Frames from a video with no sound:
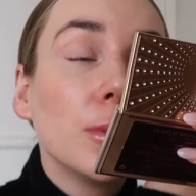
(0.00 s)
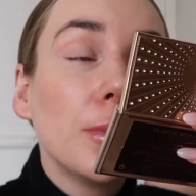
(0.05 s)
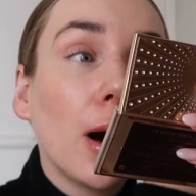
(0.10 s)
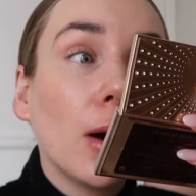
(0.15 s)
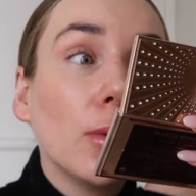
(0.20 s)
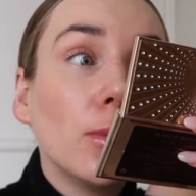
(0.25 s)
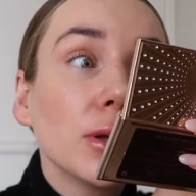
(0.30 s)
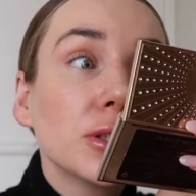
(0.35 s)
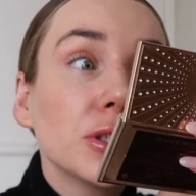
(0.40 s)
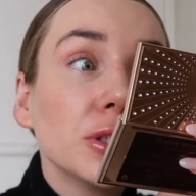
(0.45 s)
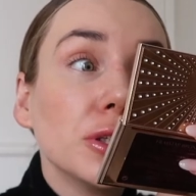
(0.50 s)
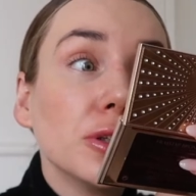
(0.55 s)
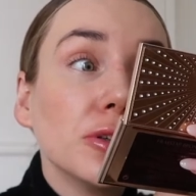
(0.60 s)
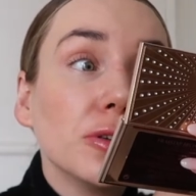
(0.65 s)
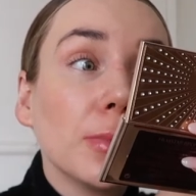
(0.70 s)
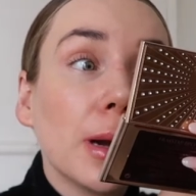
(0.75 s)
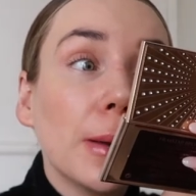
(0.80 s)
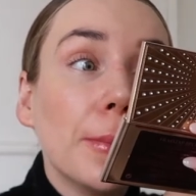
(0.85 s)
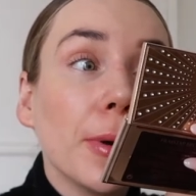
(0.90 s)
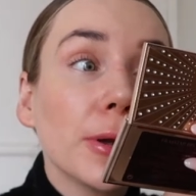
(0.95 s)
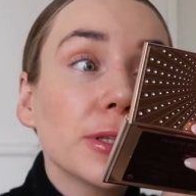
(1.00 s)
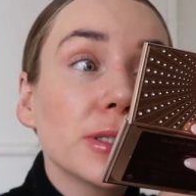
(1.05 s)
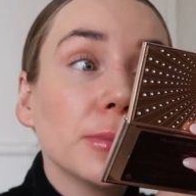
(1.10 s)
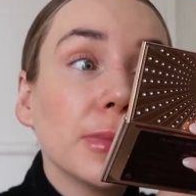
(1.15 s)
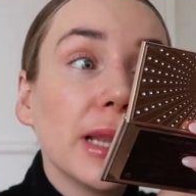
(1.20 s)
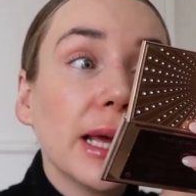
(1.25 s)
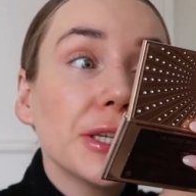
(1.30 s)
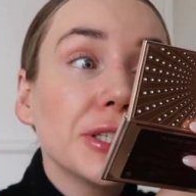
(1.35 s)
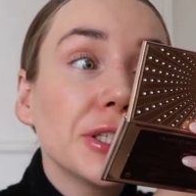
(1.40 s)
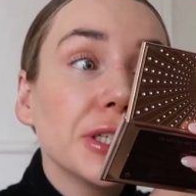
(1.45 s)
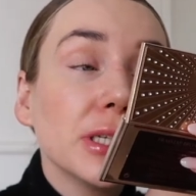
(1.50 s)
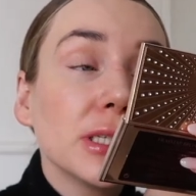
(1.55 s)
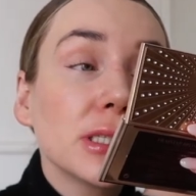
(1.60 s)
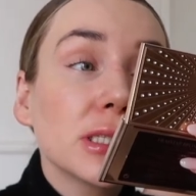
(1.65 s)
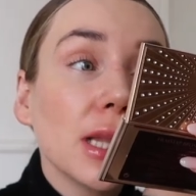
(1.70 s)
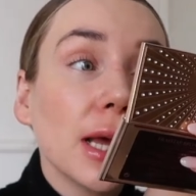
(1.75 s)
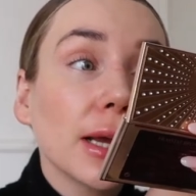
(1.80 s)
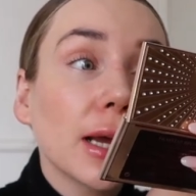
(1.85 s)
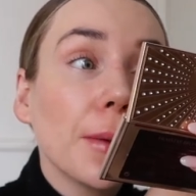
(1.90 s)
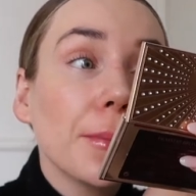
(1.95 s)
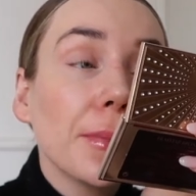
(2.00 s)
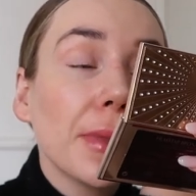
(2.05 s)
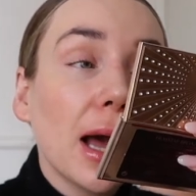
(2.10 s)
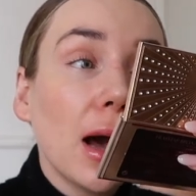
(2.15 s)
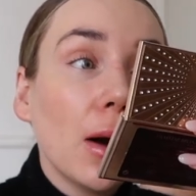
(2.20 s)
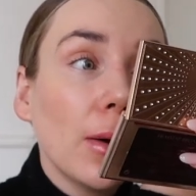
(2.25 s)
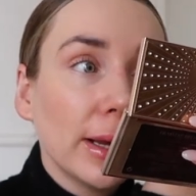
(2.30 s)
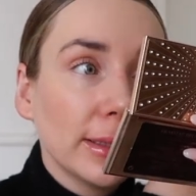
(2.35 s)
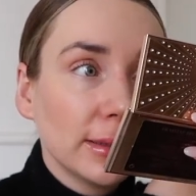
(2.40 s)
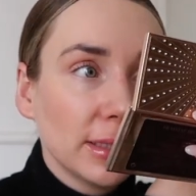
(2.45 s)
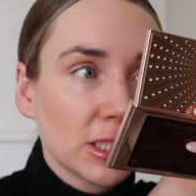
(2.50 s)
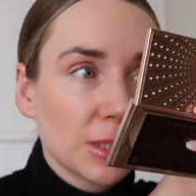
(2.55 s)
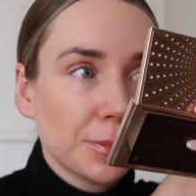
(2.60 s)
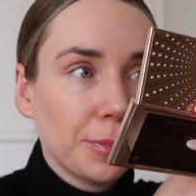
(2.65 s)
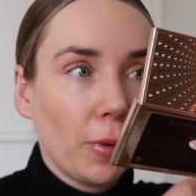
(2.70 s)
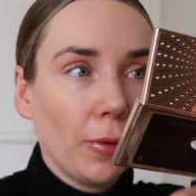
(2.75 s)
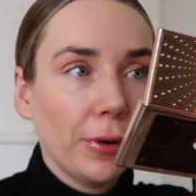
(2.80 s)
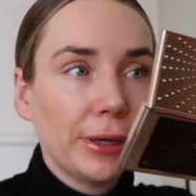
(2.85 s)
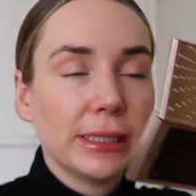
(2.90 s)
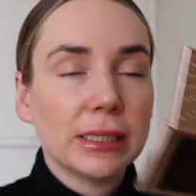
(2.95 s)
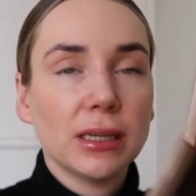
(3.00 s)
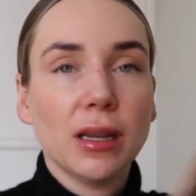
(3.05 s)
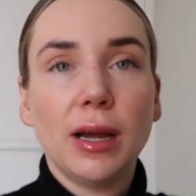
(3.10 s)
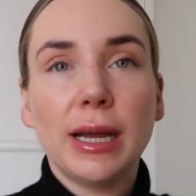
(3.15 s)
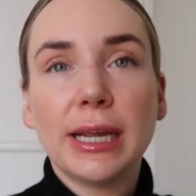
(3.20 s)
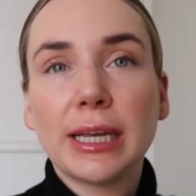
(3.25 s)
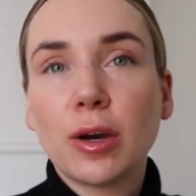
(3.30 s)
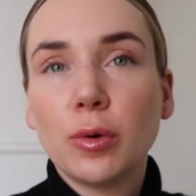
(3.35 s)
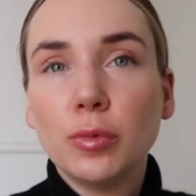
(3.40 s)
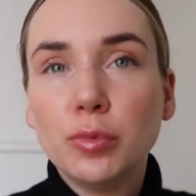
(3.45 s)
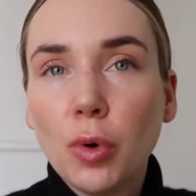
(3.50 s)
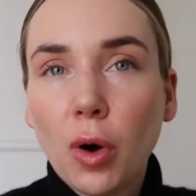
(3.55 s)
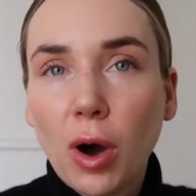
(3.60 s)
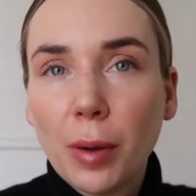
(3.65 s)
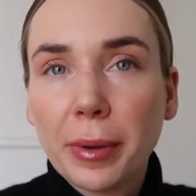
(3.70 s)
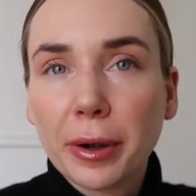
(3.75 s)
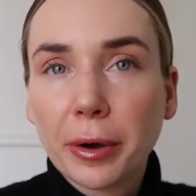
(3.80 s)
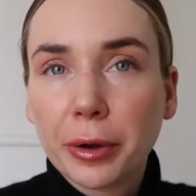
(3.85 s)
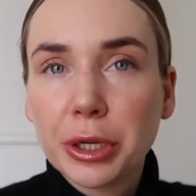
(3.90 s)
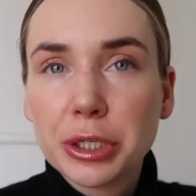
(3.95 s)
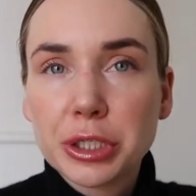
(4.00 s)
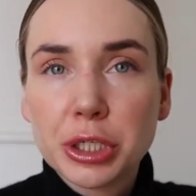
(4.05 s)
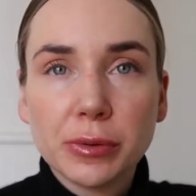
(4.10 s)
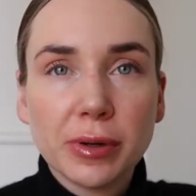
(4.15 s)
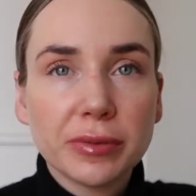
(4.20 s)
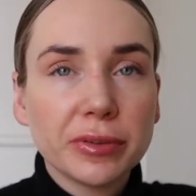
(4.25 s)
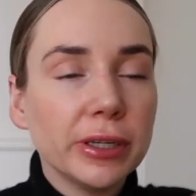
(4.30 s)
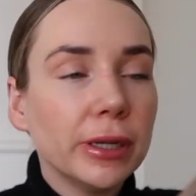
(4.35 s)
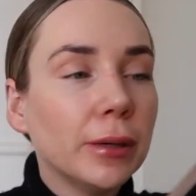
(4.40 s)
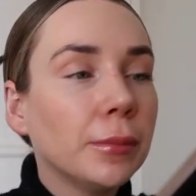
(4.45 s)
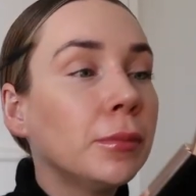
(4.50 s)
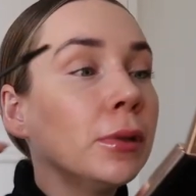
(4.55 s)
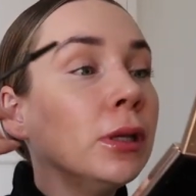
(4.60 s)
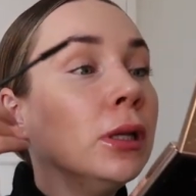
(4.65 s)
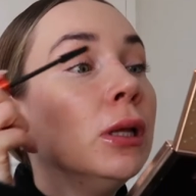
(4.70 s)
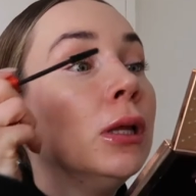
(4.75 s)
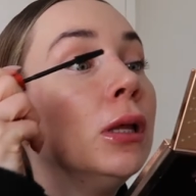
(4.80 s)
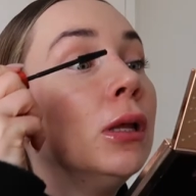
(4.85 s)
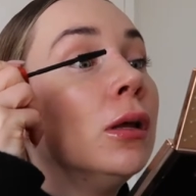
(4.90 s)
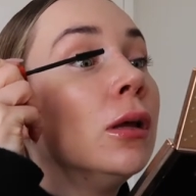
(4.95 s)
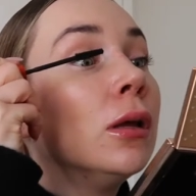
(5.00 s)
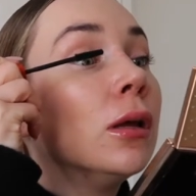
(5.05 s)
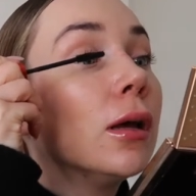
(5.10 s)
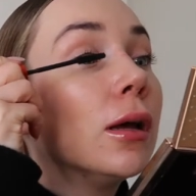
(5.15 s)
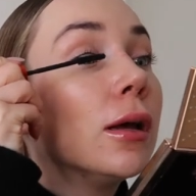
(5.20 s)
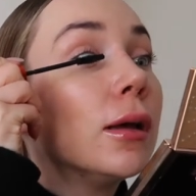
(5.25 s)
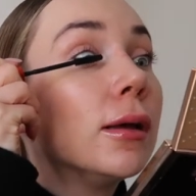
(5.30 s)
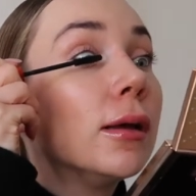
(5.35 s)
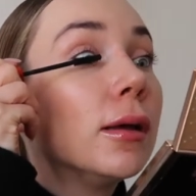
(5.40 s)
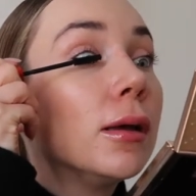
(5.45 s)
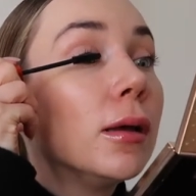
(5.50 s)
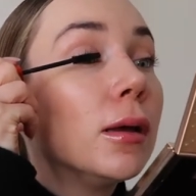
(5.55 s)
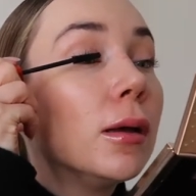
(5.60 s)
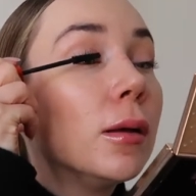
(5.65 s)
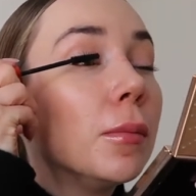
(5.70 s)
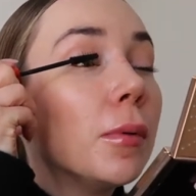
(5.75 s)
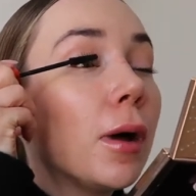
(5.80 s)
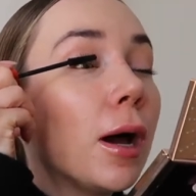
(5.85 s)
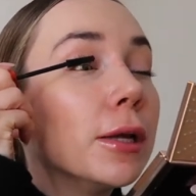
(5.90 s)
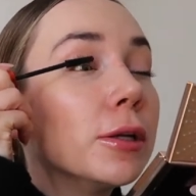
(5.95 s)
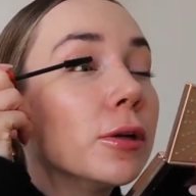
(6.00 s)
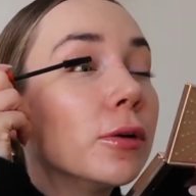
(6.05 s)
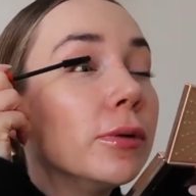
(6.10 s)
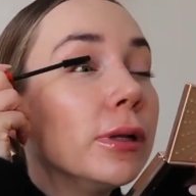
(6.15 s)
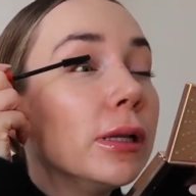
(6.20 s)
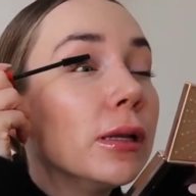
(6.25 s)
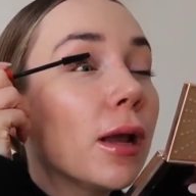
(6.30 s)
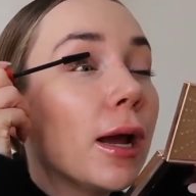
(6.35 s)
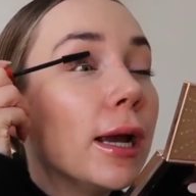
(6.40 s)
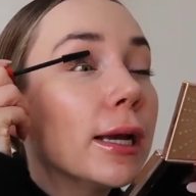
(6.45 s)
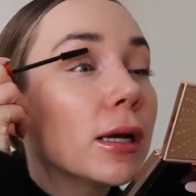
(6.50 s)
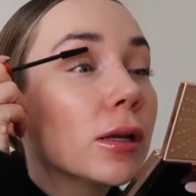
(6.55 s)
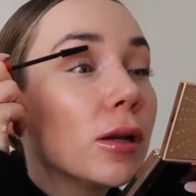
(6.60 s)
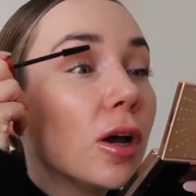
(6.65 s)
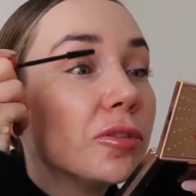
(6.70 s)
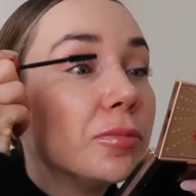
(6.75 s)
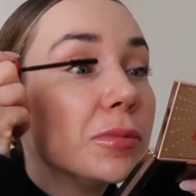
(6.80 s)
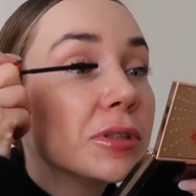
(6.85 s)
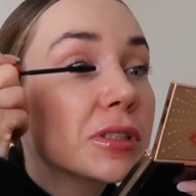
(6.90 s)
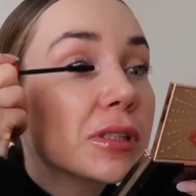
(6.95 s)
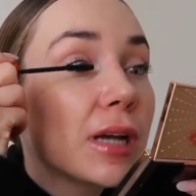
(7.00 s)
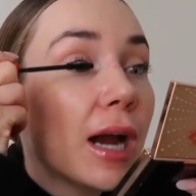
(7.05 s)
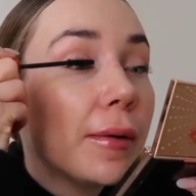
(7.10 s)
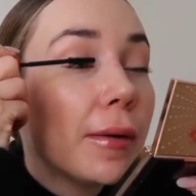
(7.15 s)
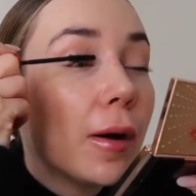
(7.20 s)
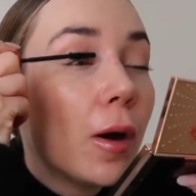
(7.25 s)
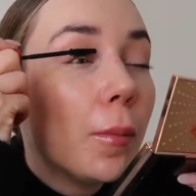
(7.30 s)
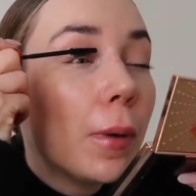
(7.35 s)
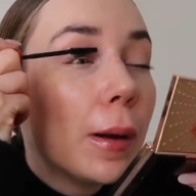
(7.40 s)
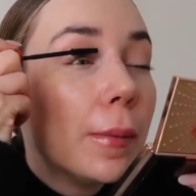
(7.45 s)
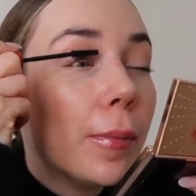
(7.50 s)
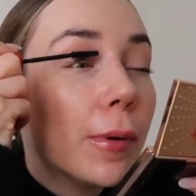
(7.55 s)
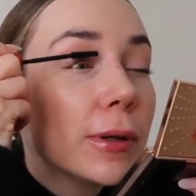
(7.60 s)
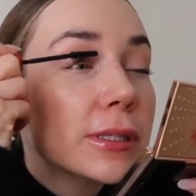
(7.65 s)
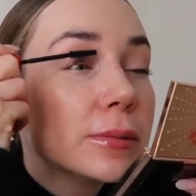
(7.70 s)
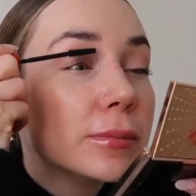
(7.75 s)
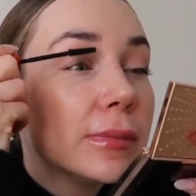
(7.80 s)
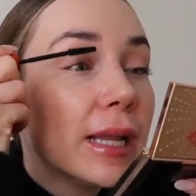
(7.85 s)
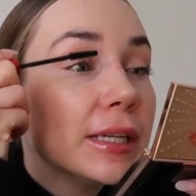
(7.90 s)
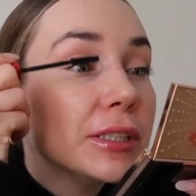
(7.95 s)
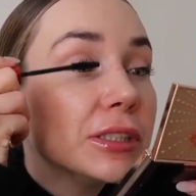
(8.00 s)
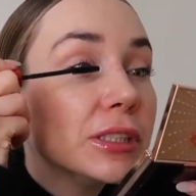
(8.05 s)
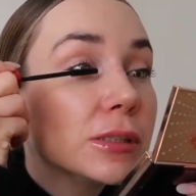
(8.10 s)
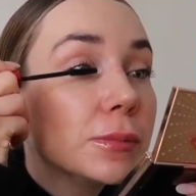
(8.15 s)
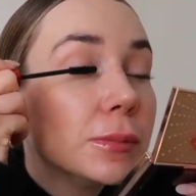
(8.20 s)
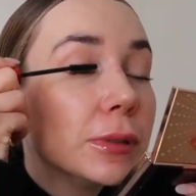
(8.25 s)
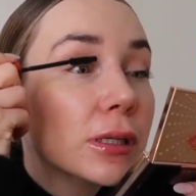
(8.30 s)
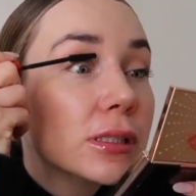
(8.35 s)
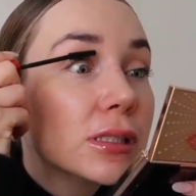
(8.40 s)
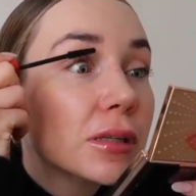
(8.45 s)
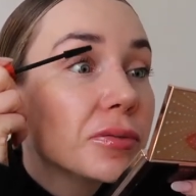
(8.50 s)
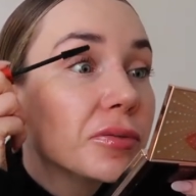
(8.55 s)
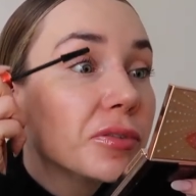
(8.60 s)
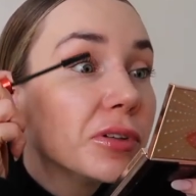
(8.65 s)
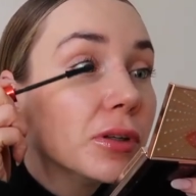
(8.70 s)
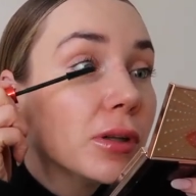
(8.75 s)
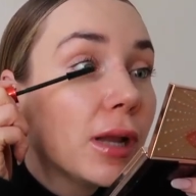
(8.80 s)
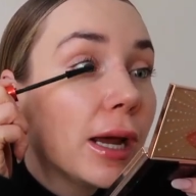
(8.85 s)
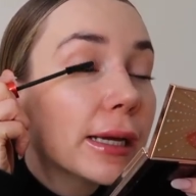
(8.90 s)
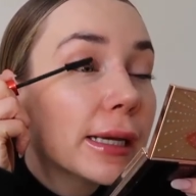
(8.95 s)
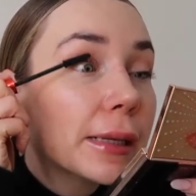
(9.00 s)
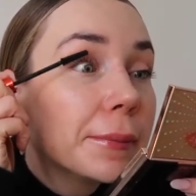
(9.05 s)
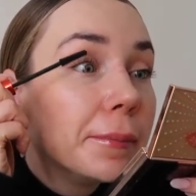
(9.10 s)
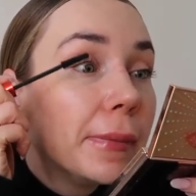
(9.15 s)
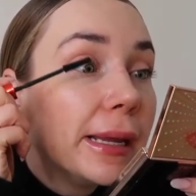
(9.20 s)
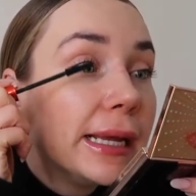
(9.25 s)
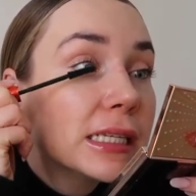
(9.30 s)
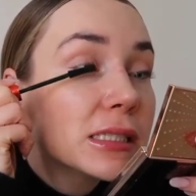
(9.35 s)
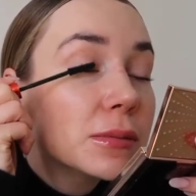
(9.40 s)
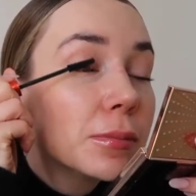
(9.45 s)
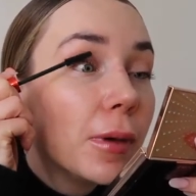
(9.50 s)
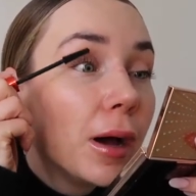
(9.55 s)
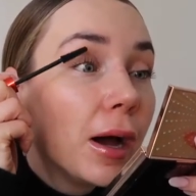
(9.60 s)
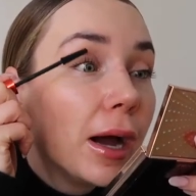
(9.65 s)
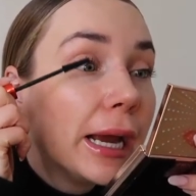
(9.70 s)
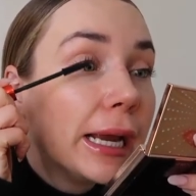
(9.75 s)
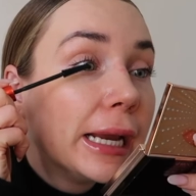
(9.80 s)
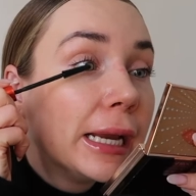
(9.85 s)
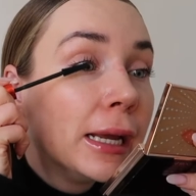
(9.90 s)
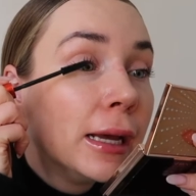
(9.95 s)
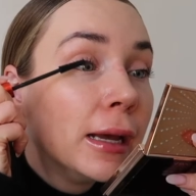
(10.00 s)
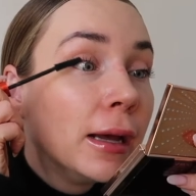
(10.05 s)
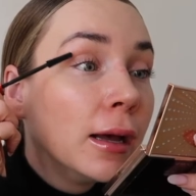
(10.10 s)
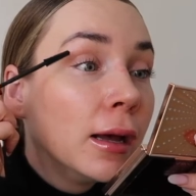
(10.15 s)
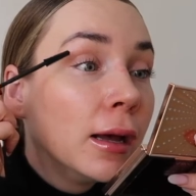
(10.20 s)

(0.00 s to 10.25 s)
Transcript: about what to do with my bottom lashes. Like, I'm now at this point, like, what am I gonna do with them? I don't really like a lot of mascara on my bottom lashes because I feel like it makes my